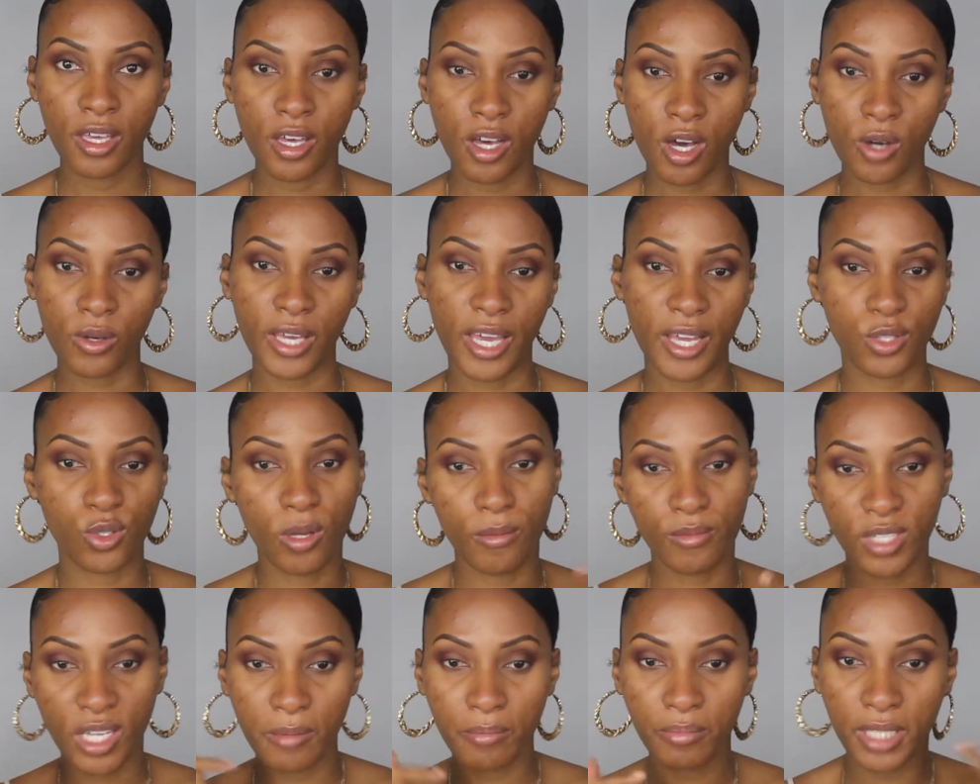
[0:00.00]
Okay, so
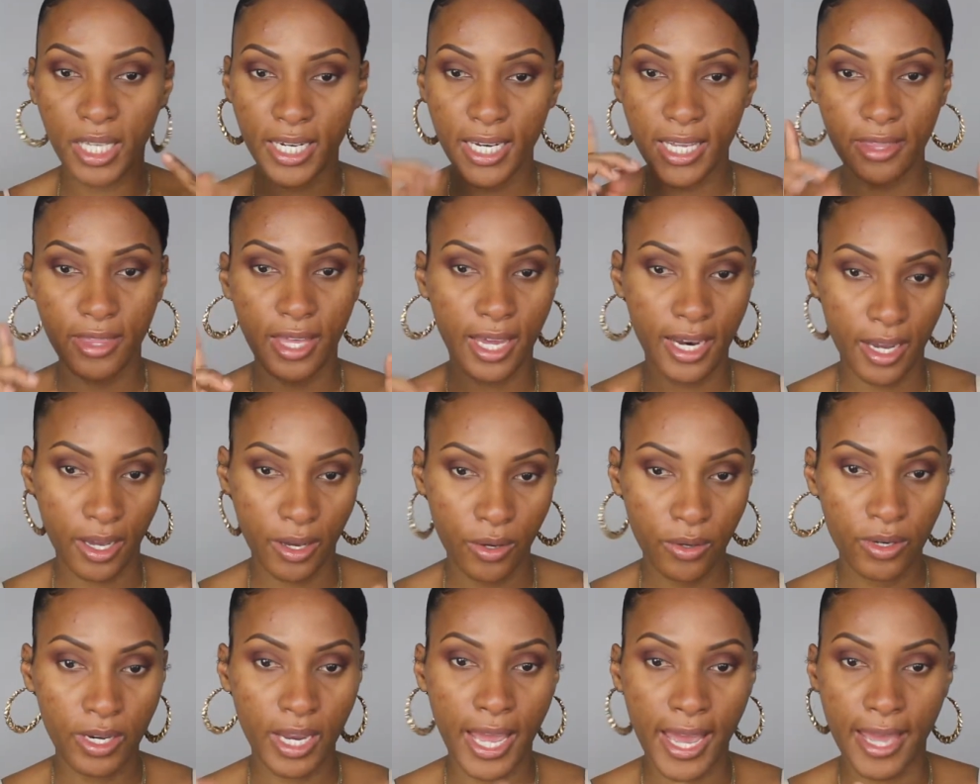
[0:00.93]
I'm done blending that
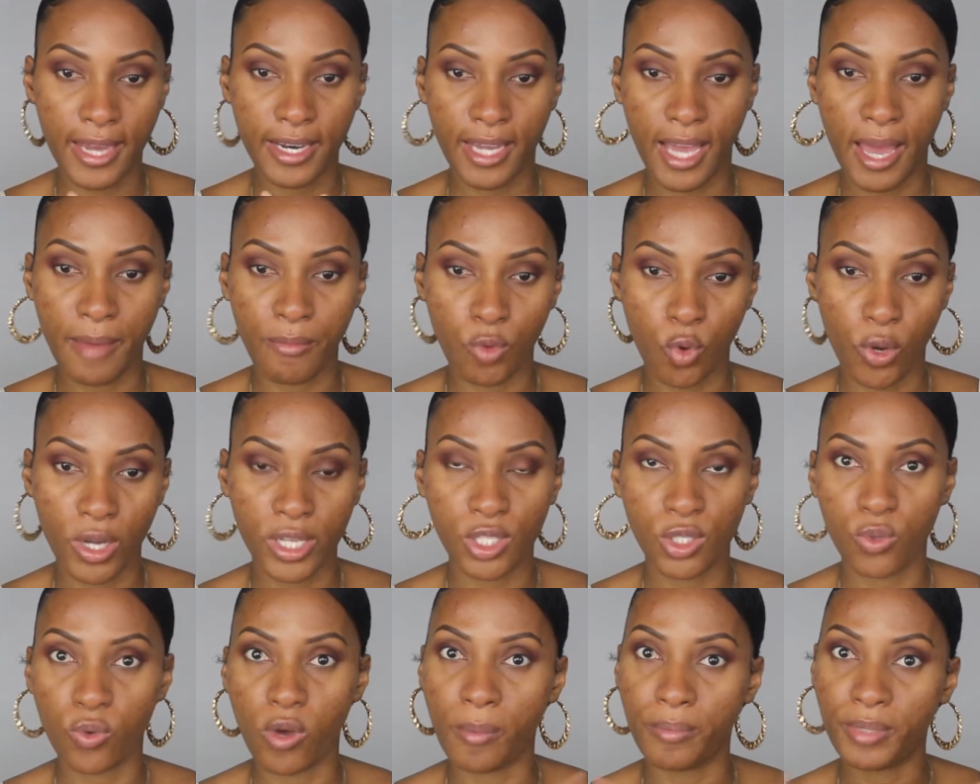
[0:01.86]
out, and I'm going
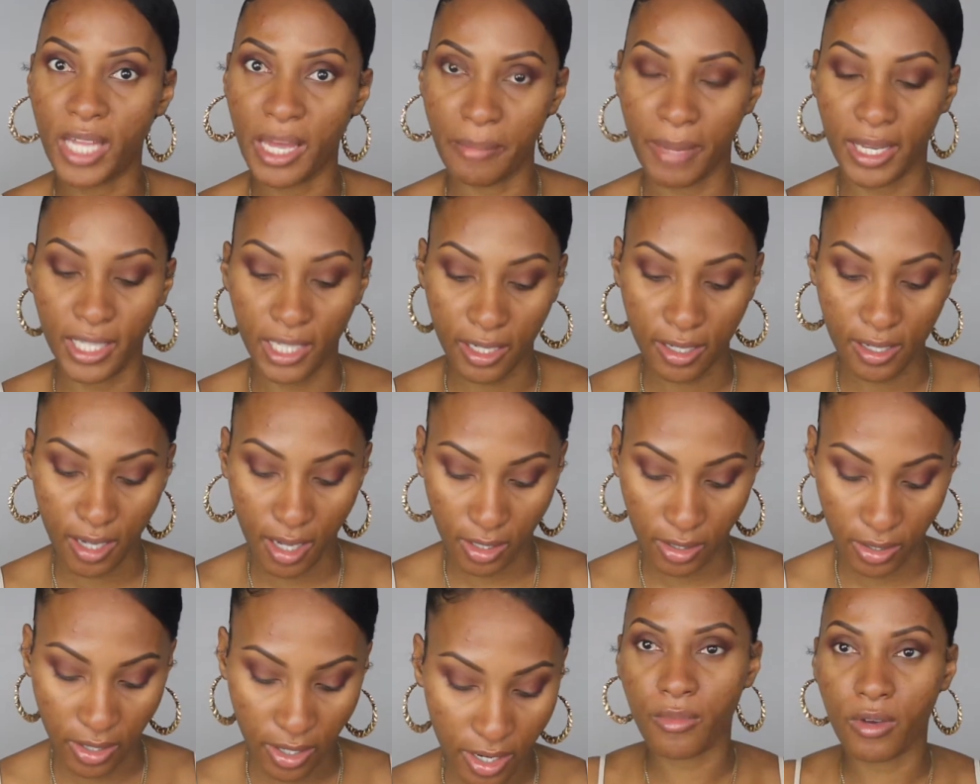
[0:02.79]
to apply my lid
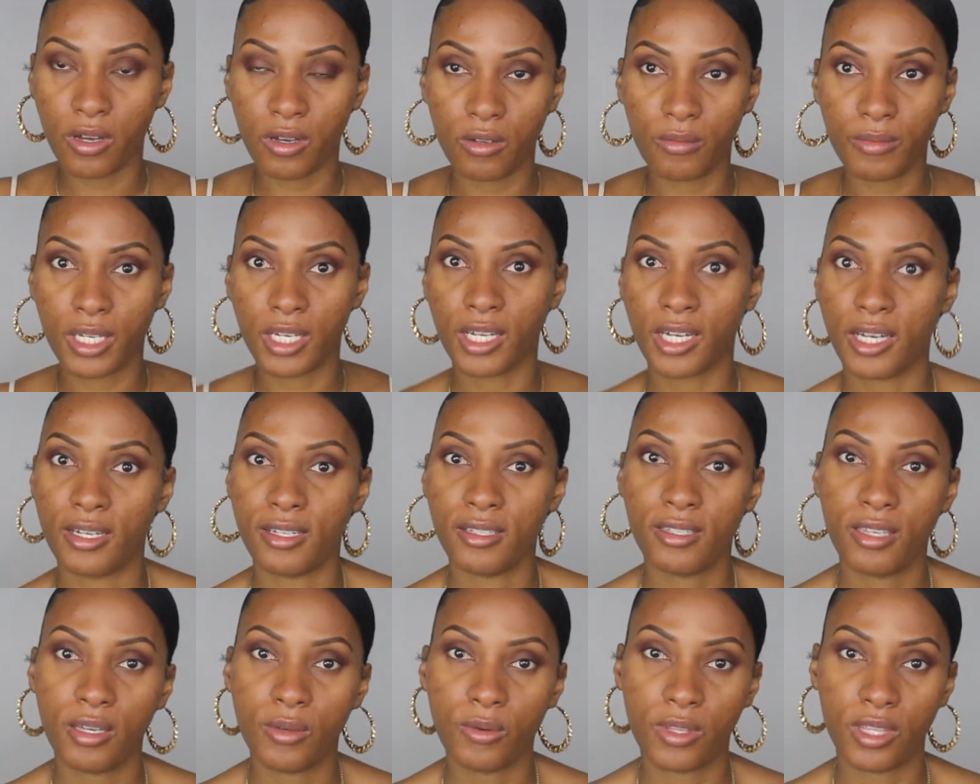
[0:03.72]
color. Oh my god, I didn't
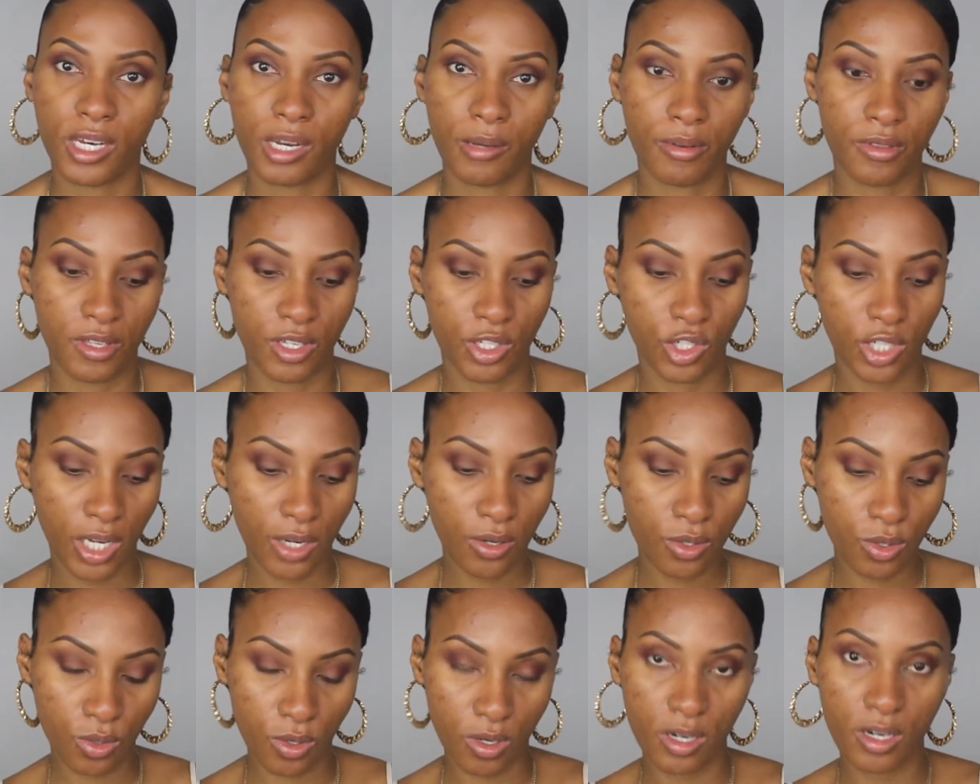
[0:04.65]
tell you what the name of these
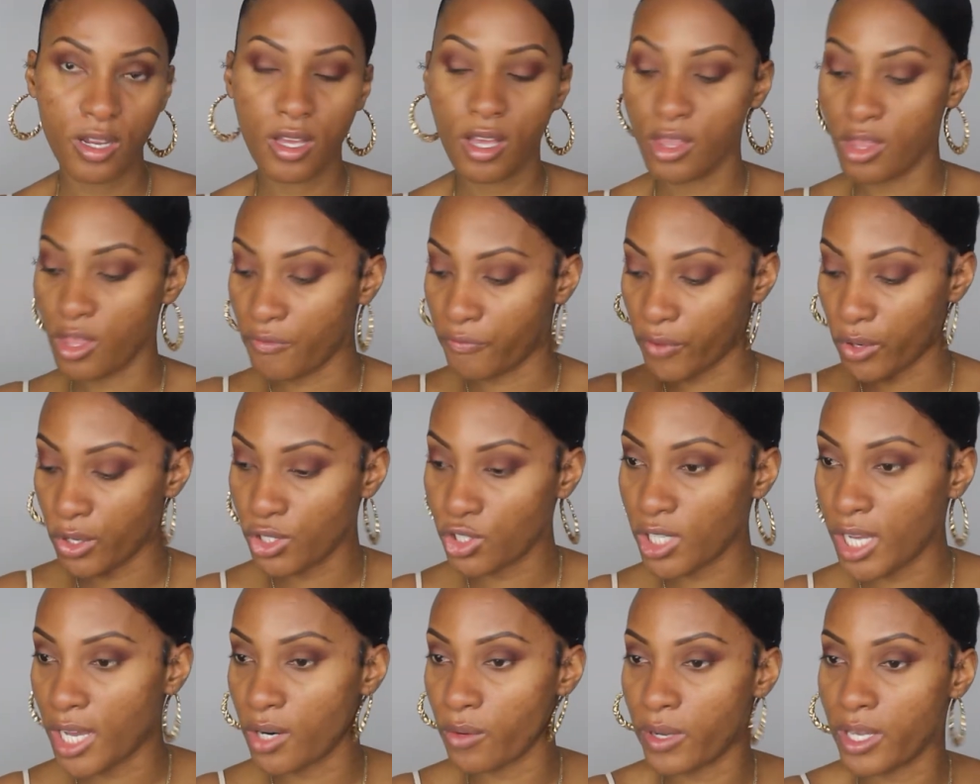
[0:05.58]
shadows are. The first
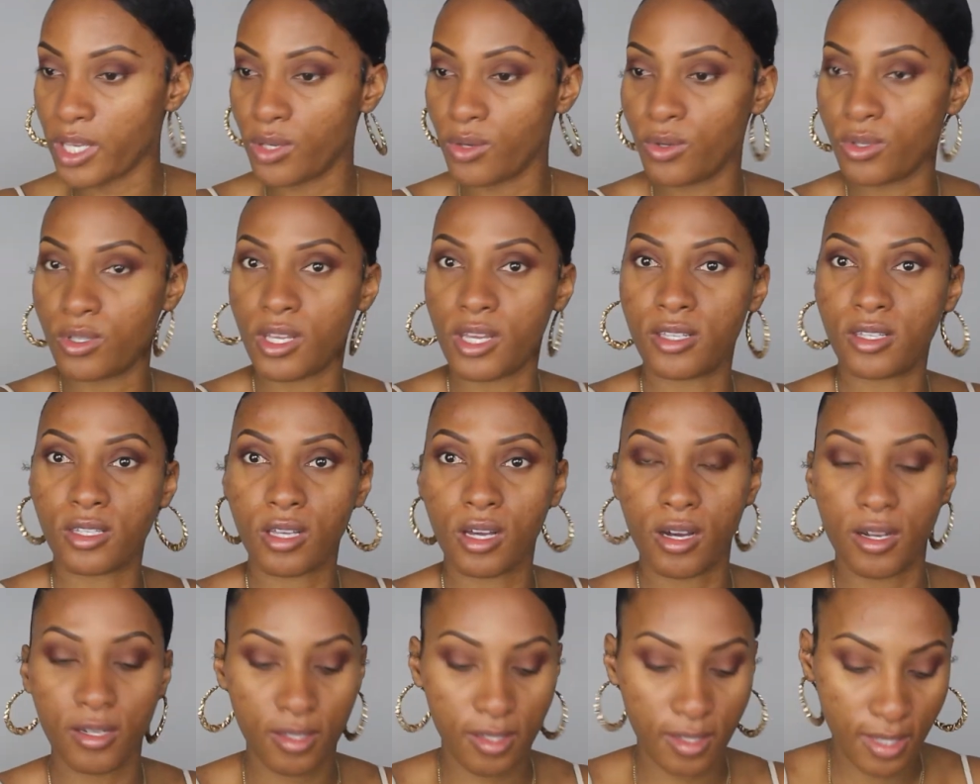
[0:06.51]
shadow I used is
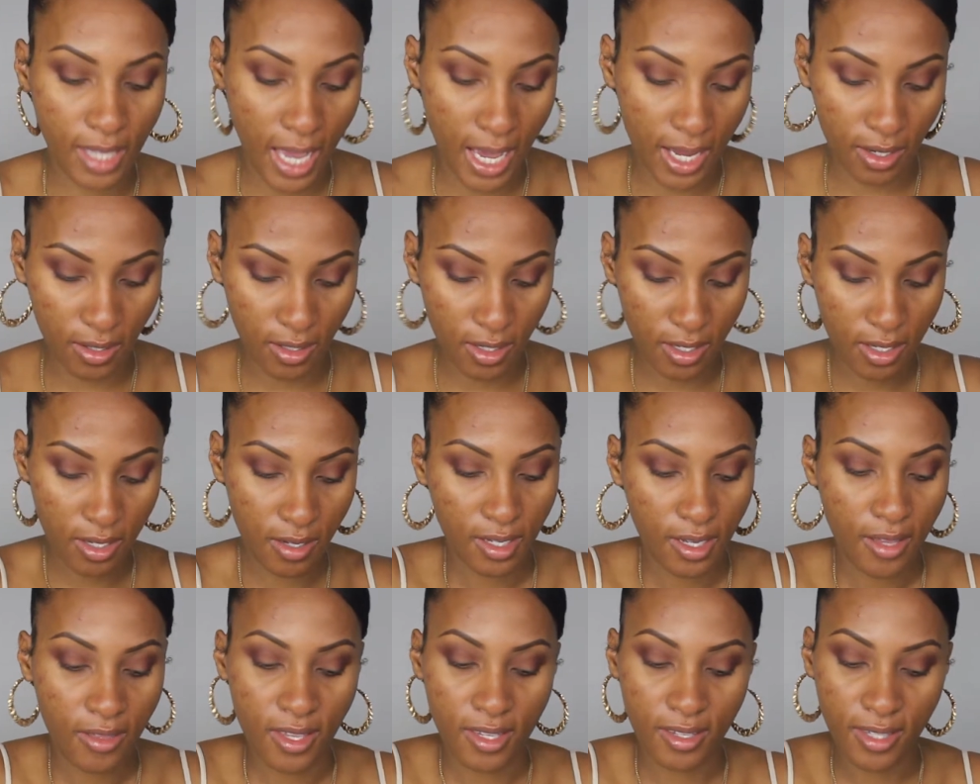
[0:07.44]
called Saddle.
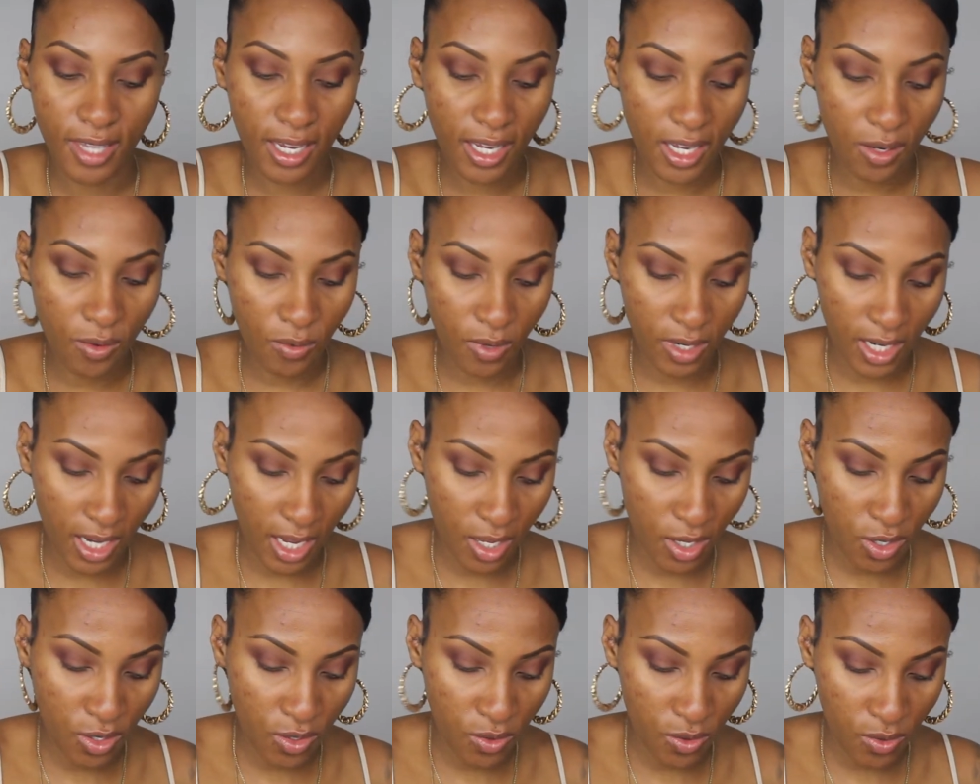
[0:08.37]
The second one I
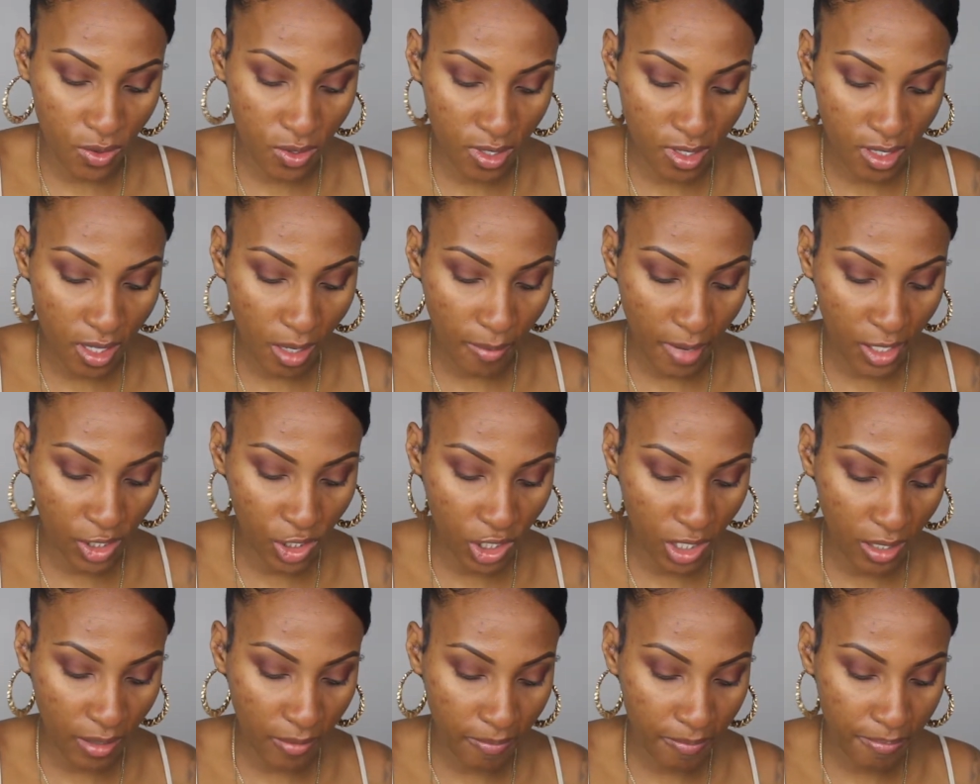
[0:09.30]
used, I'm
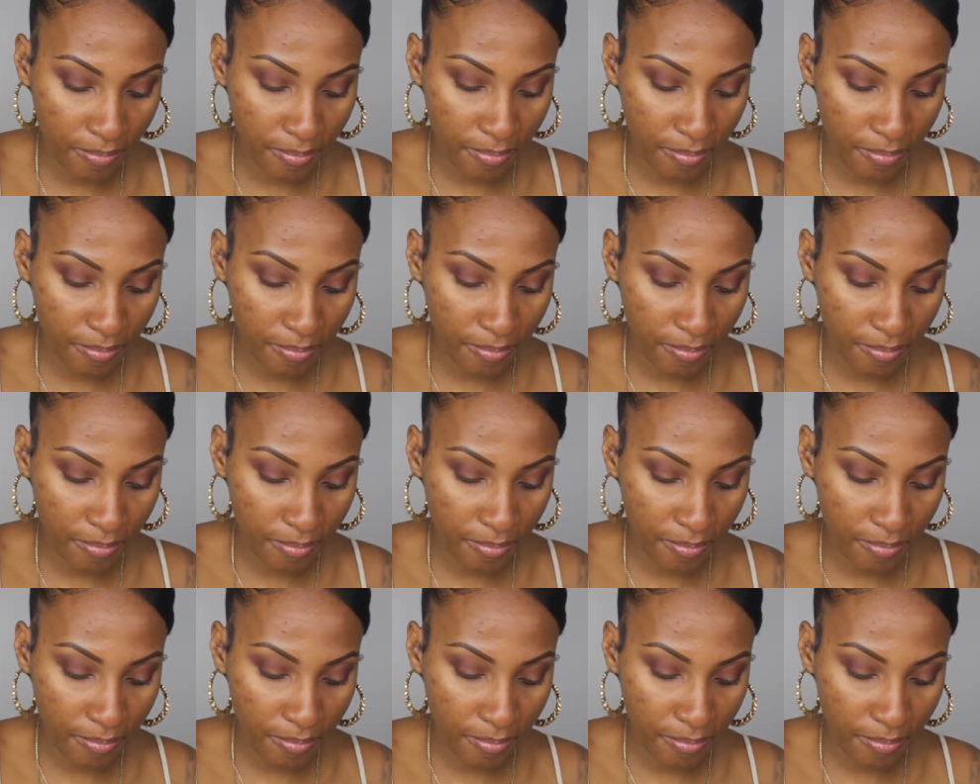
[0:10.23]
actually